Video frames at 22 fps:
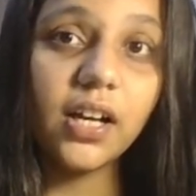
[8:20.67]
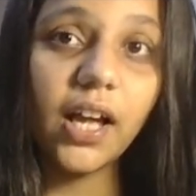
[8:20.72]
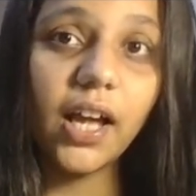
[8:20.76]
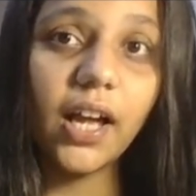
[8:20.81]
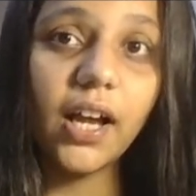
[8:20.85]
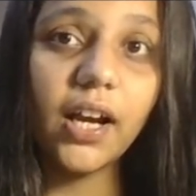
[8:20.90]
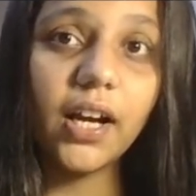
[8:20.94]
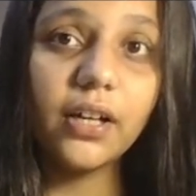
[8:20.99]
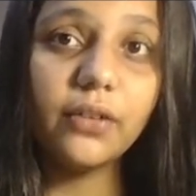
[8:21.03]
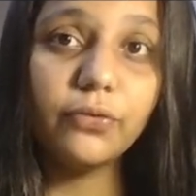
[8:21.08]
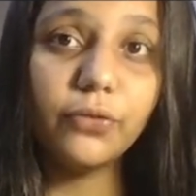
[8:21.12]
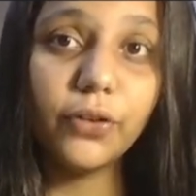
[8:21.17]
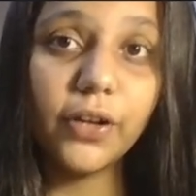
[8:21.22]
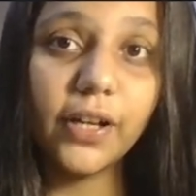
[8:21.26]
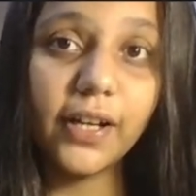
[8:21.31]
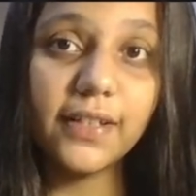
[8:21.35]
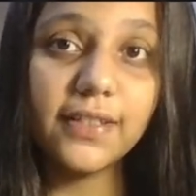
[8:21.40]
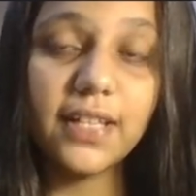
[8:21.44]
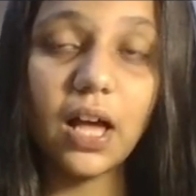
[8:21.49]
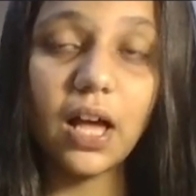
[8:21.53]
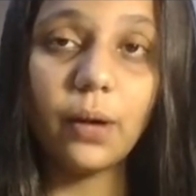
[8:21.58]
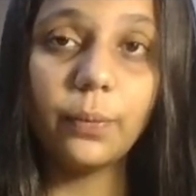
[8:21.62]
And for
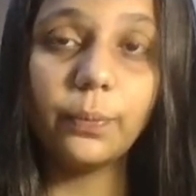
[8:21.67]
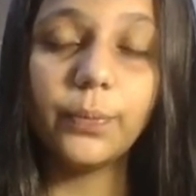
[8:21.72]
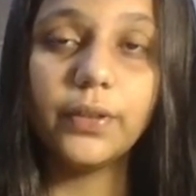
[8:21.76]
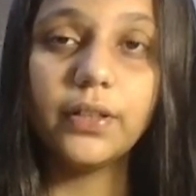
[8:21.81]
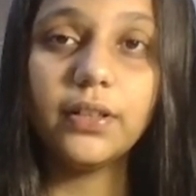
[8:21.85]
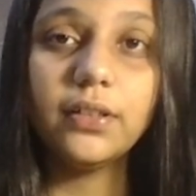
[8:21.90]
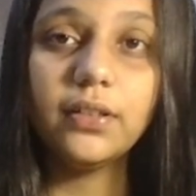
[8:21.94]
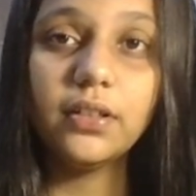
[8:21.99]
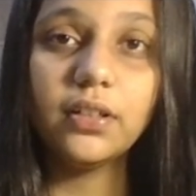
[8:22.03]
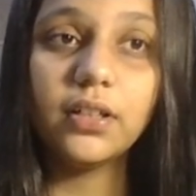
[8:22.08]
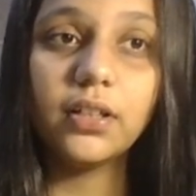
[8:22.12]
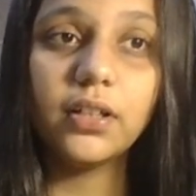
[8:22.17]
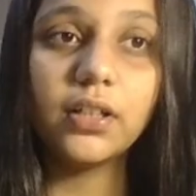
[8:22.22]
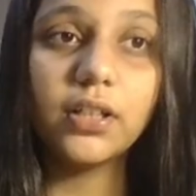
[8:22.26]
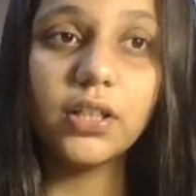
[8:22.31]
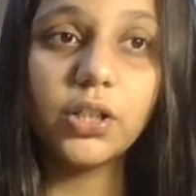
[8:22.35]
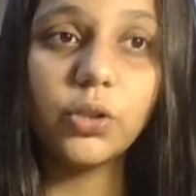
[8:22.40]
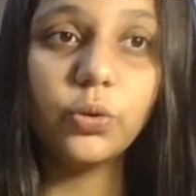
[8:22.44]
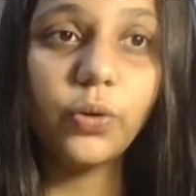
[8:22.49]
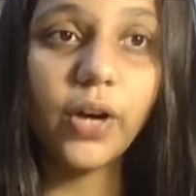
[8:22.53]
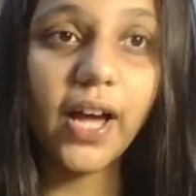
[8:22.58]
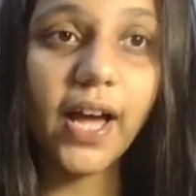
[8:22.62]
example,
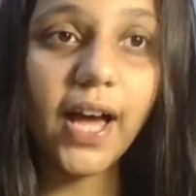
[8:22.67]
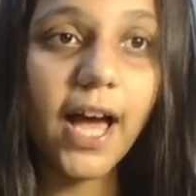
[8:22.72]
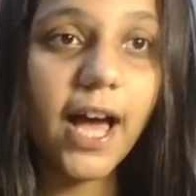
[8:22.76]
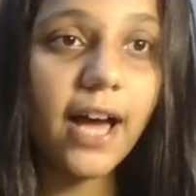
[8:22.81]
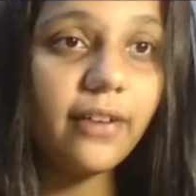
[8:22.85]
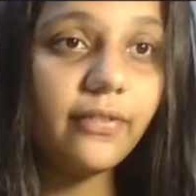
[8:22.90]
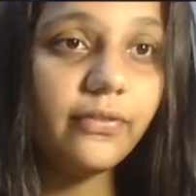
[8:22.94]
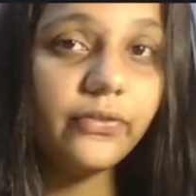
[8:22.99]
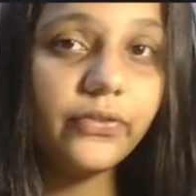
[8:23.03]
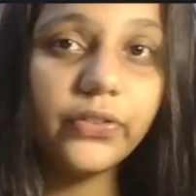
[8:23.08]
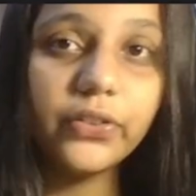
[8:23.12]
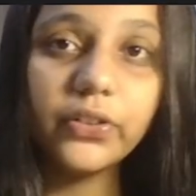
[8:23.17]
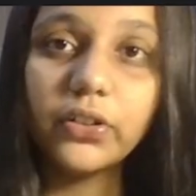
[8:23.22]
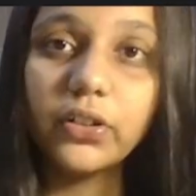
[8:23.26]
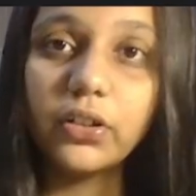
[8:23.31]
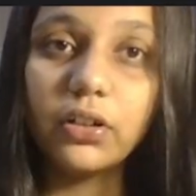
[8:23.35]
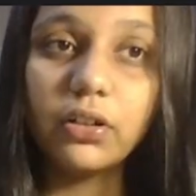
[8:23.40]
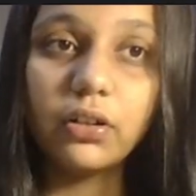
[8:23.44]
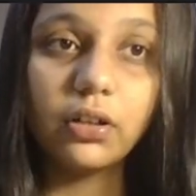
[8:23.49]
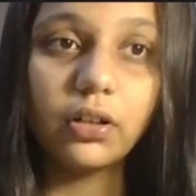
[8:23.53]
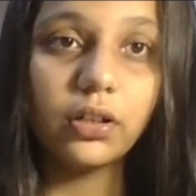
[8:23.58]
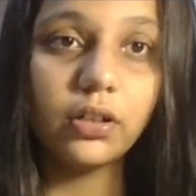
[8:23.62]
you have
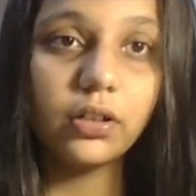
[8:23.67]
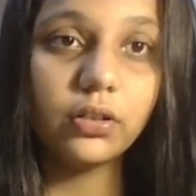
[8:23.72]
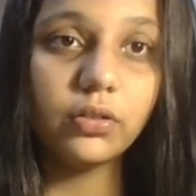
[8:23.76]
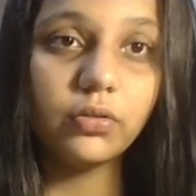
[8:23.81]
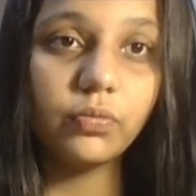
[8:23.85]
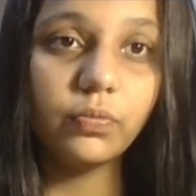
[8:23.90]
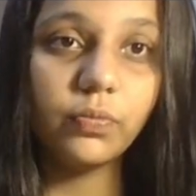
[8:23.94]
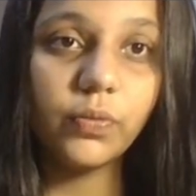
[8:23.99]
learnt,